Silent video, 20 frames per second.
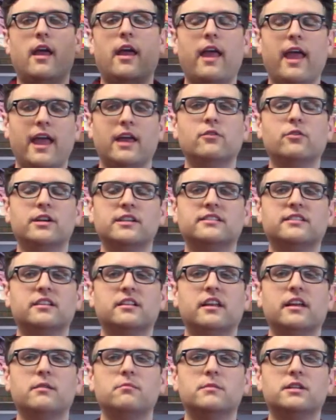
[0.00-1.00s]
And
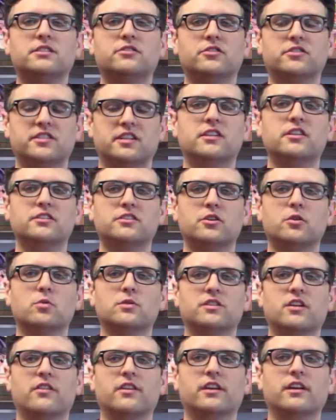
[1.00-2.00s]
recently, Mr. Sinister
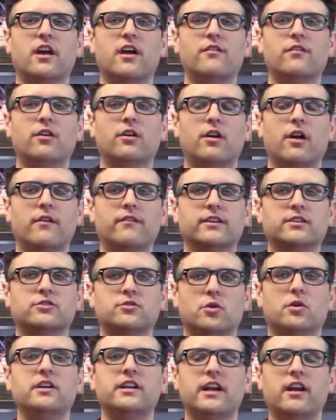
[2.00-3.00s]
was on the cover of
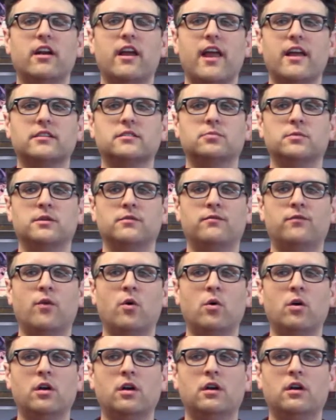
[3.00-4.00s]
Extraordinary X-Men
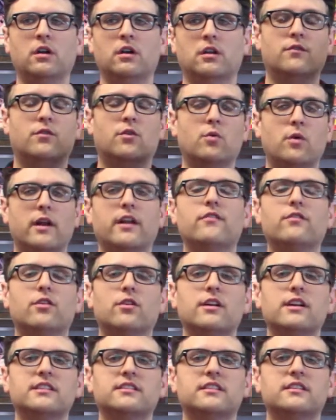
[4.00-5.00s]
4. For whatever
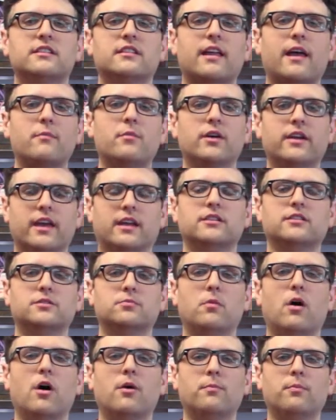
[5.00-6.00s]
reason, that book had a
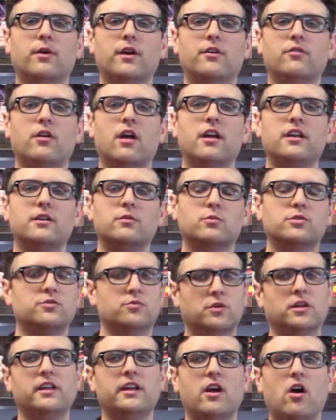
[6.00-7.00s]
small print run and was
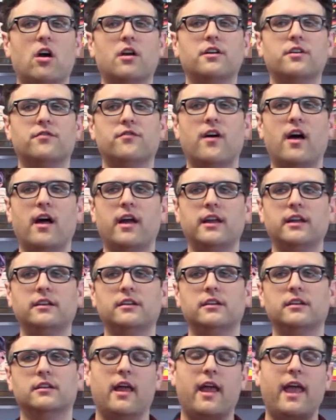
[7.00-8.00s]
really hard to
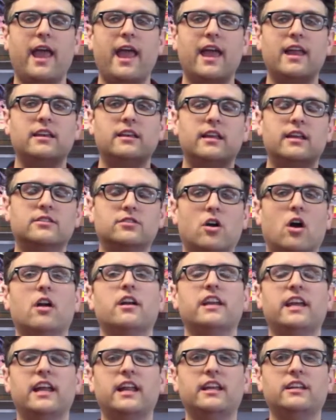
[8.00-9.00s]
find. And it's
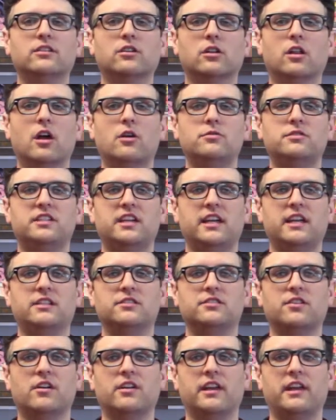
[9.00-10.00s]
already hitting the low
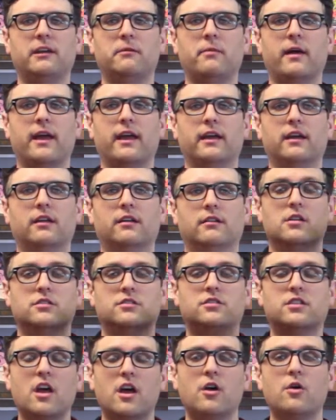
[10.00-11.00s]
teens on eBay.
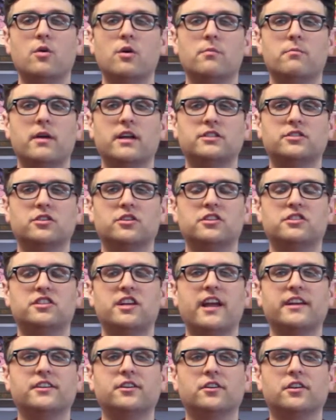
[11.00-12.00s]
So, make sure to
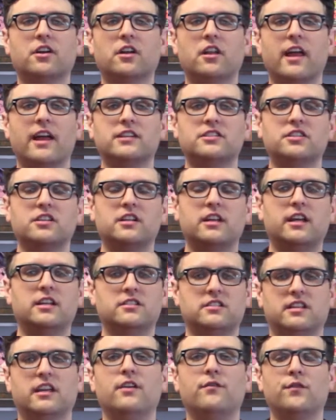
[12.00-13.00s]
check your collection and
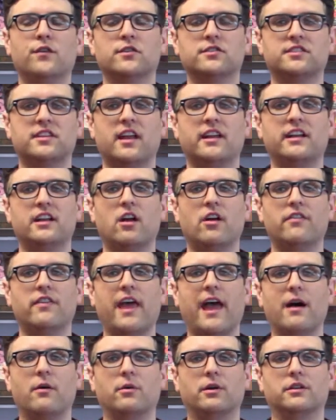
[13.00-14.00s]
see if you're sitting on
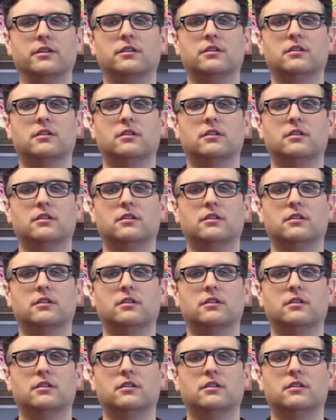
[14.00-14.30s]
that one.